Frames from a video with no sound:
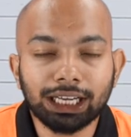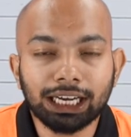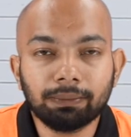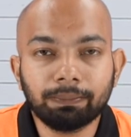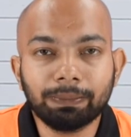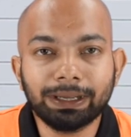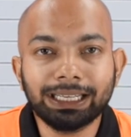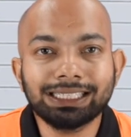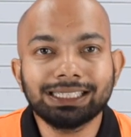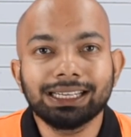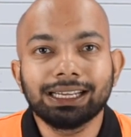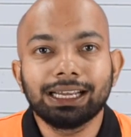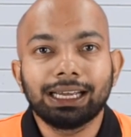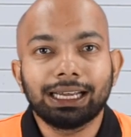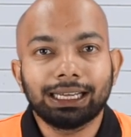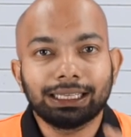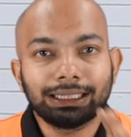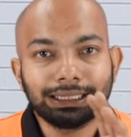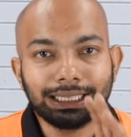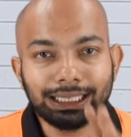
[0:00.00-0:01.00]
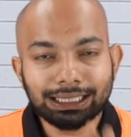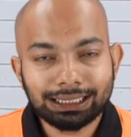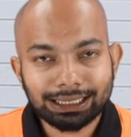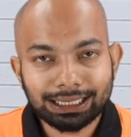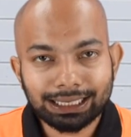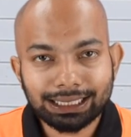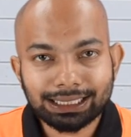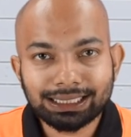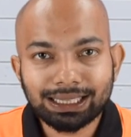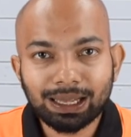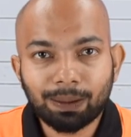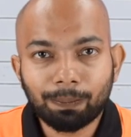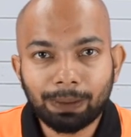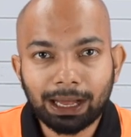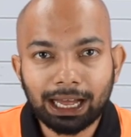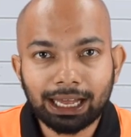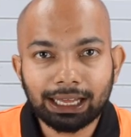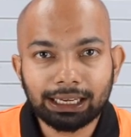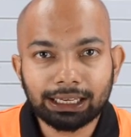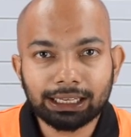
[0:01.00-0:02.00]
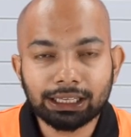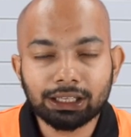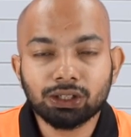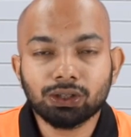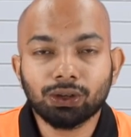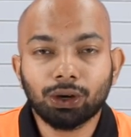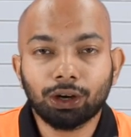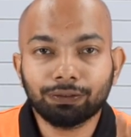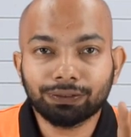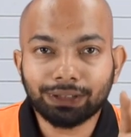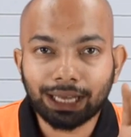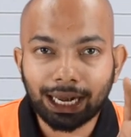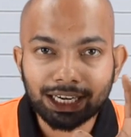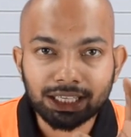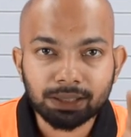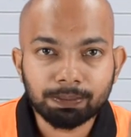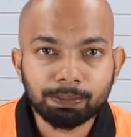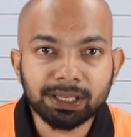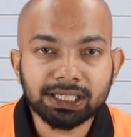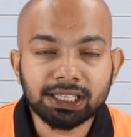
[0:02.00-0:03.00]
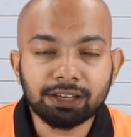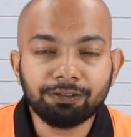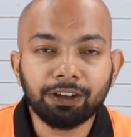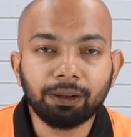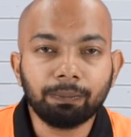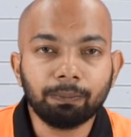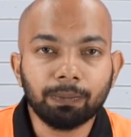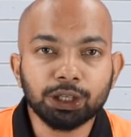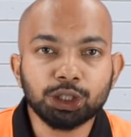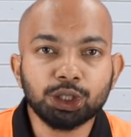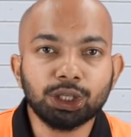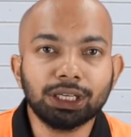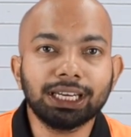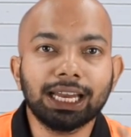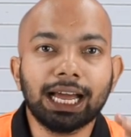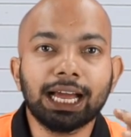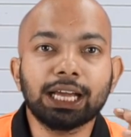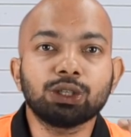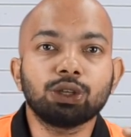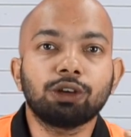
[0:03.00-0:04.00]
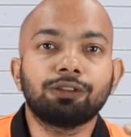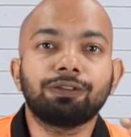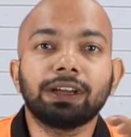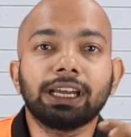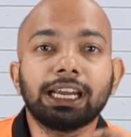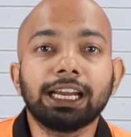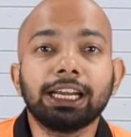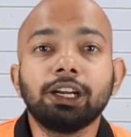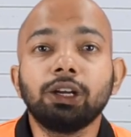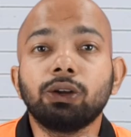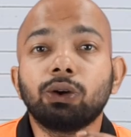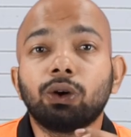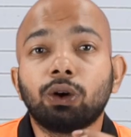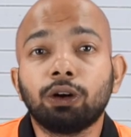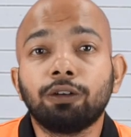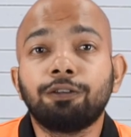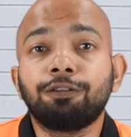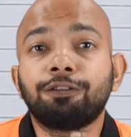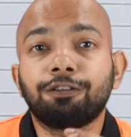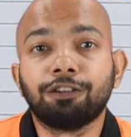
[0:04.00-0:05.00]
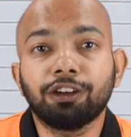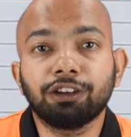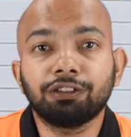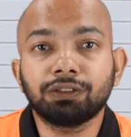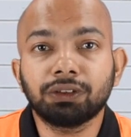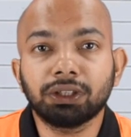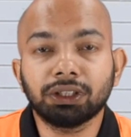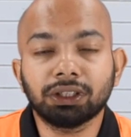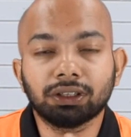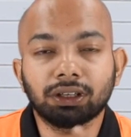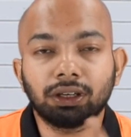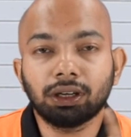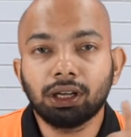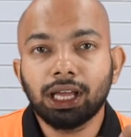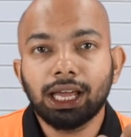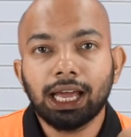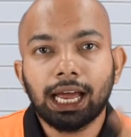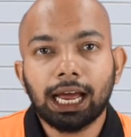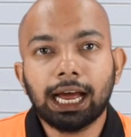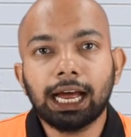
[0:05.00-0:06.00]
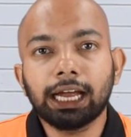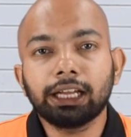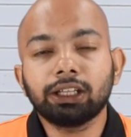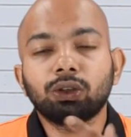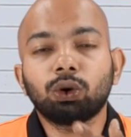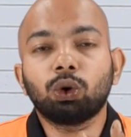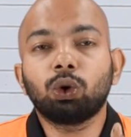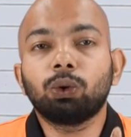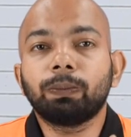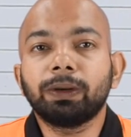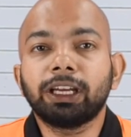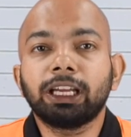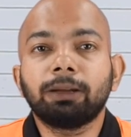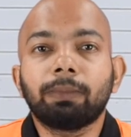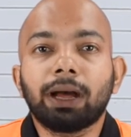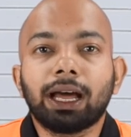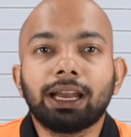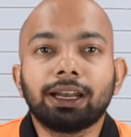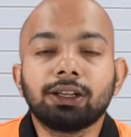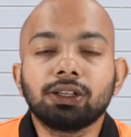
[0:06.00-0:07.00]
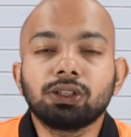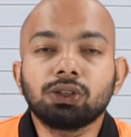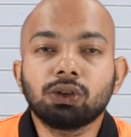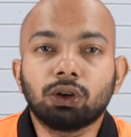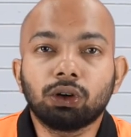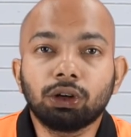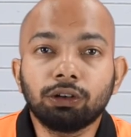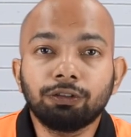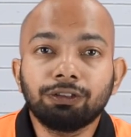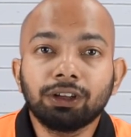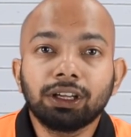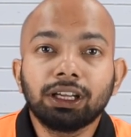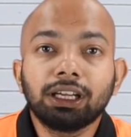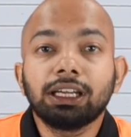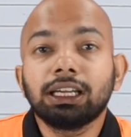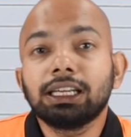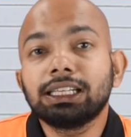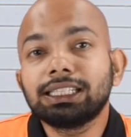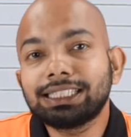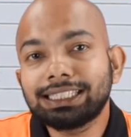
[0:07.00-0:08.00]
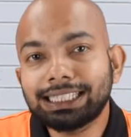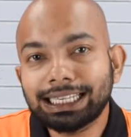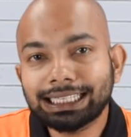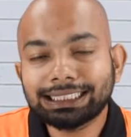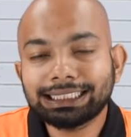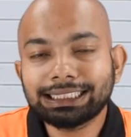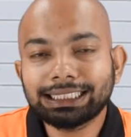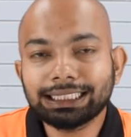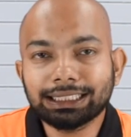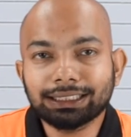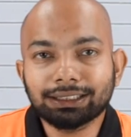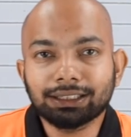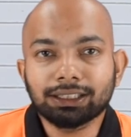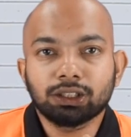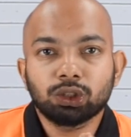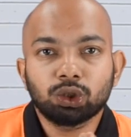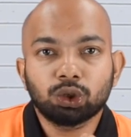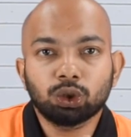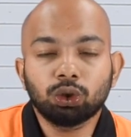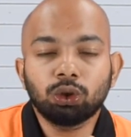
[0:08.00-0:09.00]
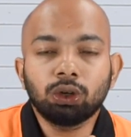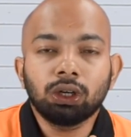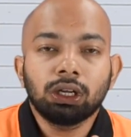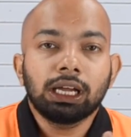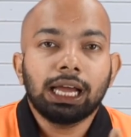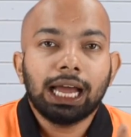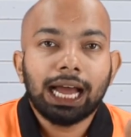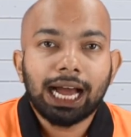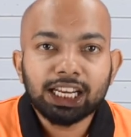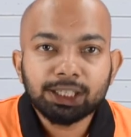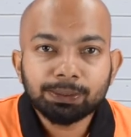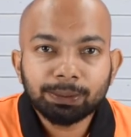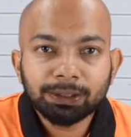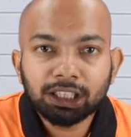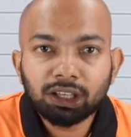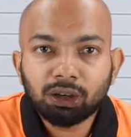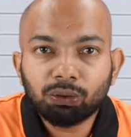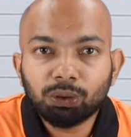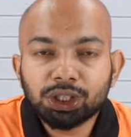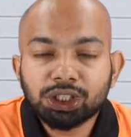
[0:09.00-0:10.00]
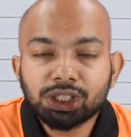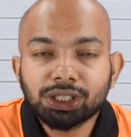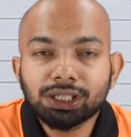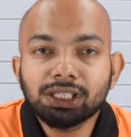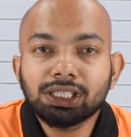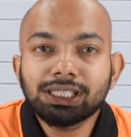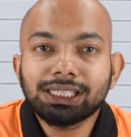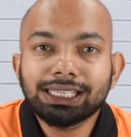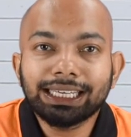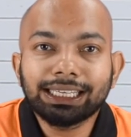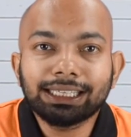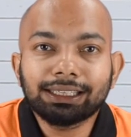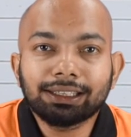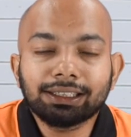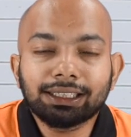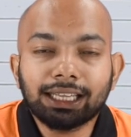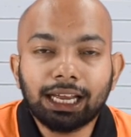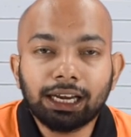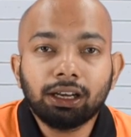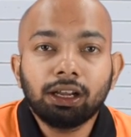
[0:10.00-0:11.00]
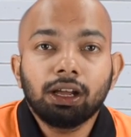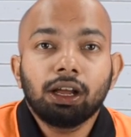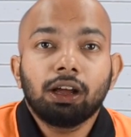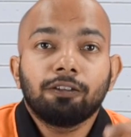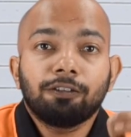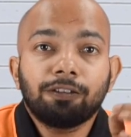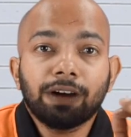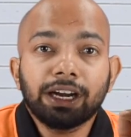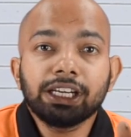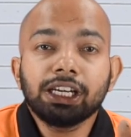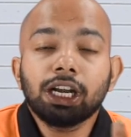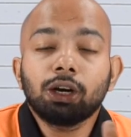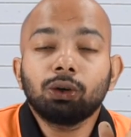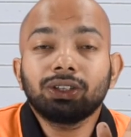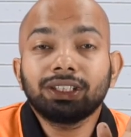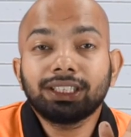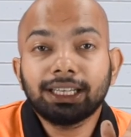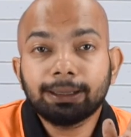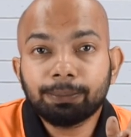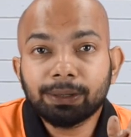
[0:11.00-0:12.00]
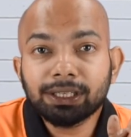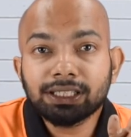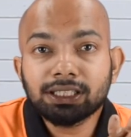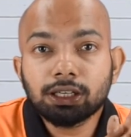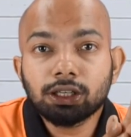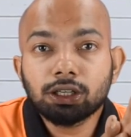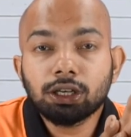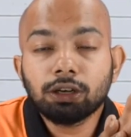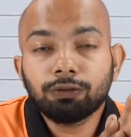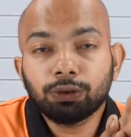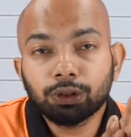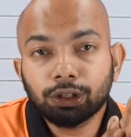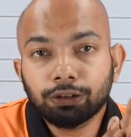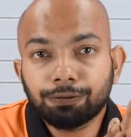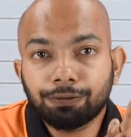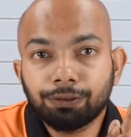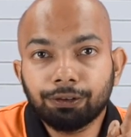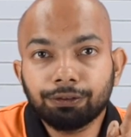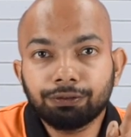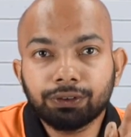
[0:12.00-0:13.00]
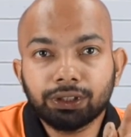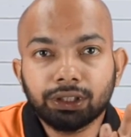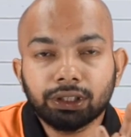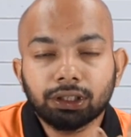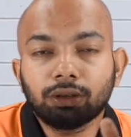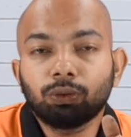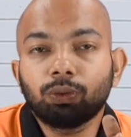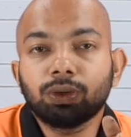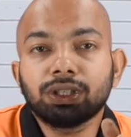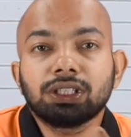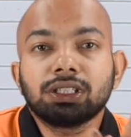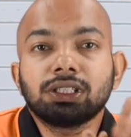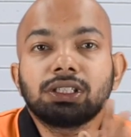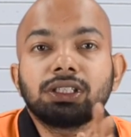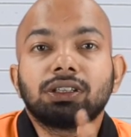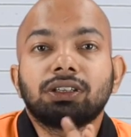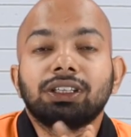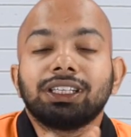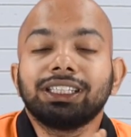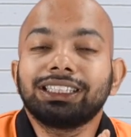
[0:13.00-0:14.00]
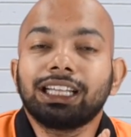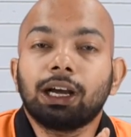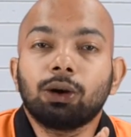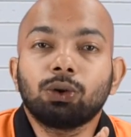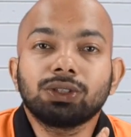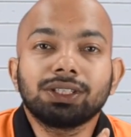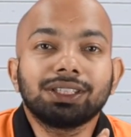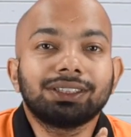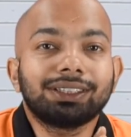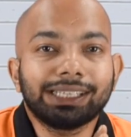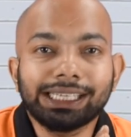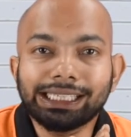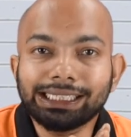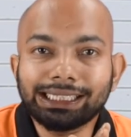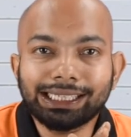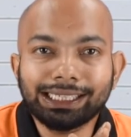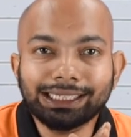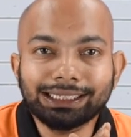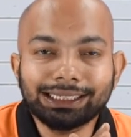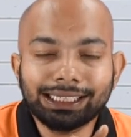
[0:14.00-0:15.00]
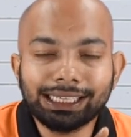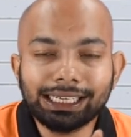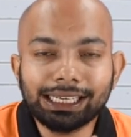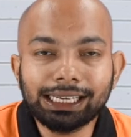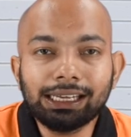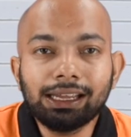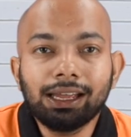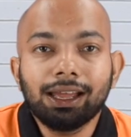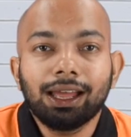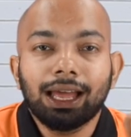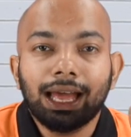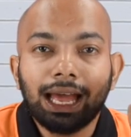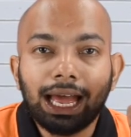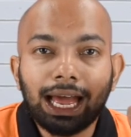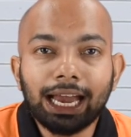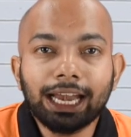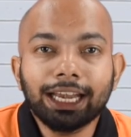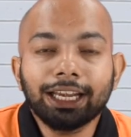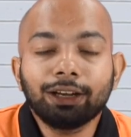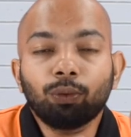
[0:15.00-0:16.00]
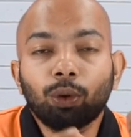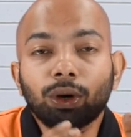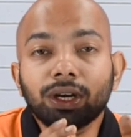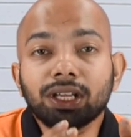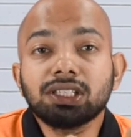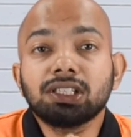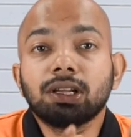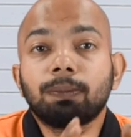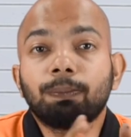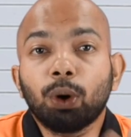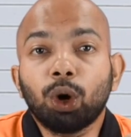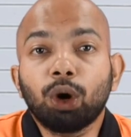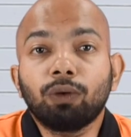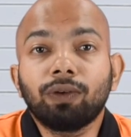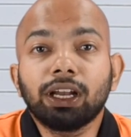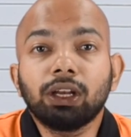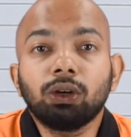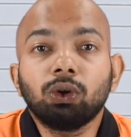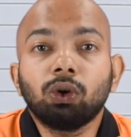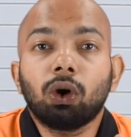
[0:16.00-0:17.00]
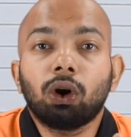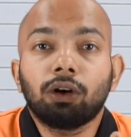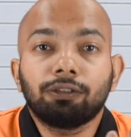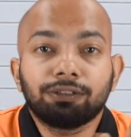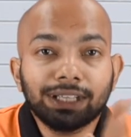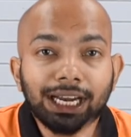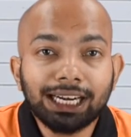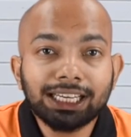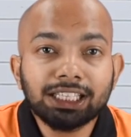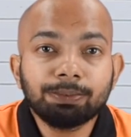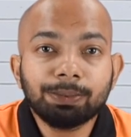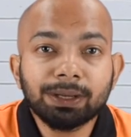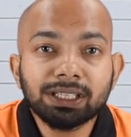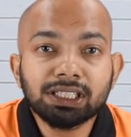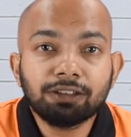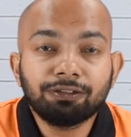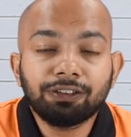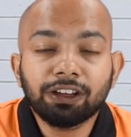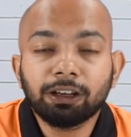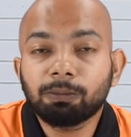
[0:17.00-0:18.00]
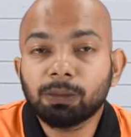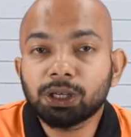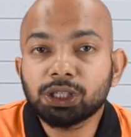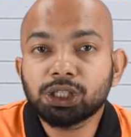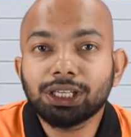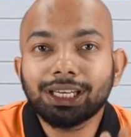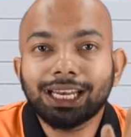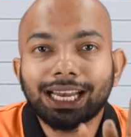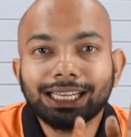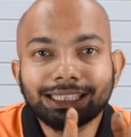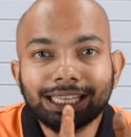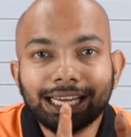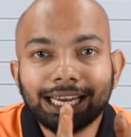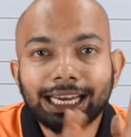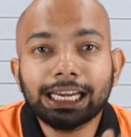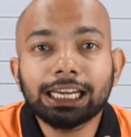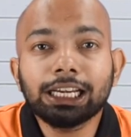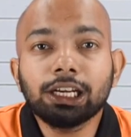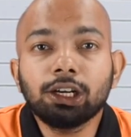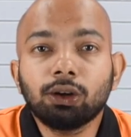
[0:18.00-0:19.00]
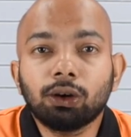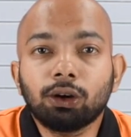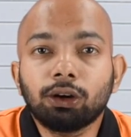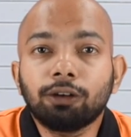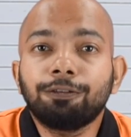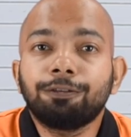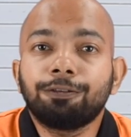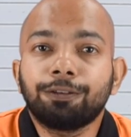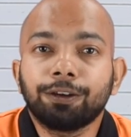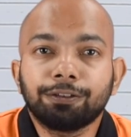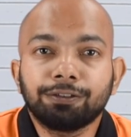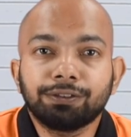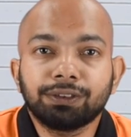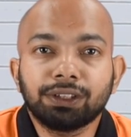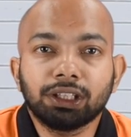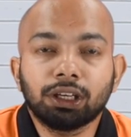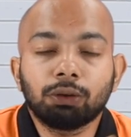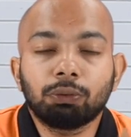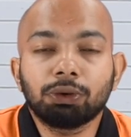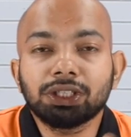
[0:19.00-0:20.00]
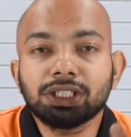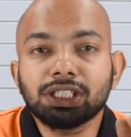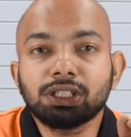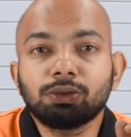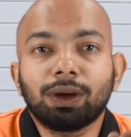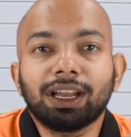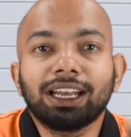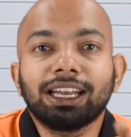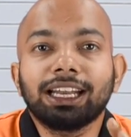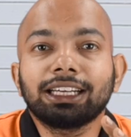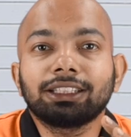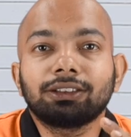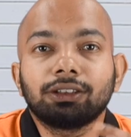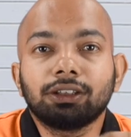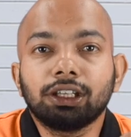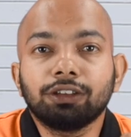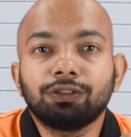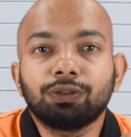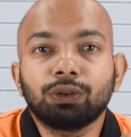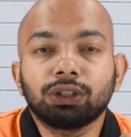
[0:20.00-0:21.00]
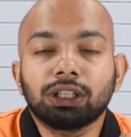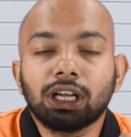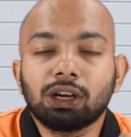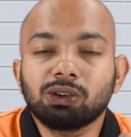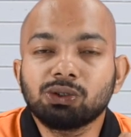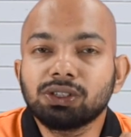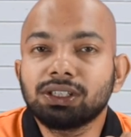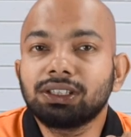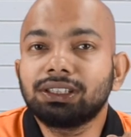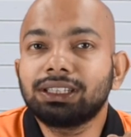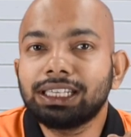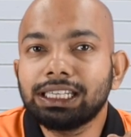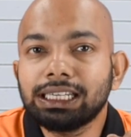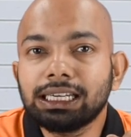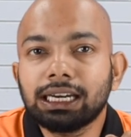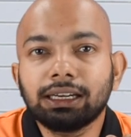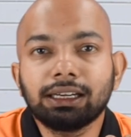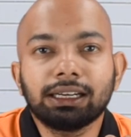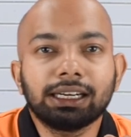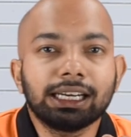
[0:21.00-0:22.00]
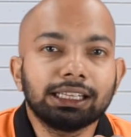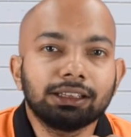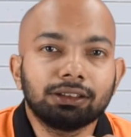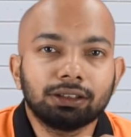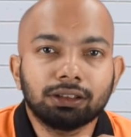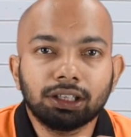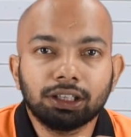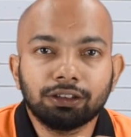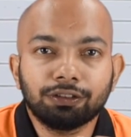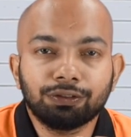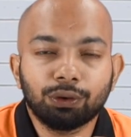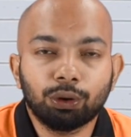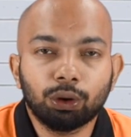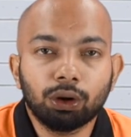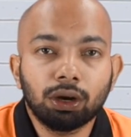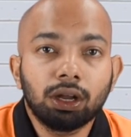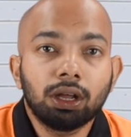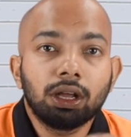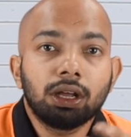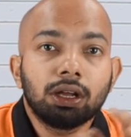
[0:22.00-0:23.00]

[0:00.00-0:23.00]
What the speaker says: That means this is the balance of that specific machine as of end of 5th year and the opening balance of 6th year. So, as per the question stated, that find out the depreciation for the 5th year, which is 30,333, and what is the book value of that specific machine at the end of 5th year, which is 1,34,334.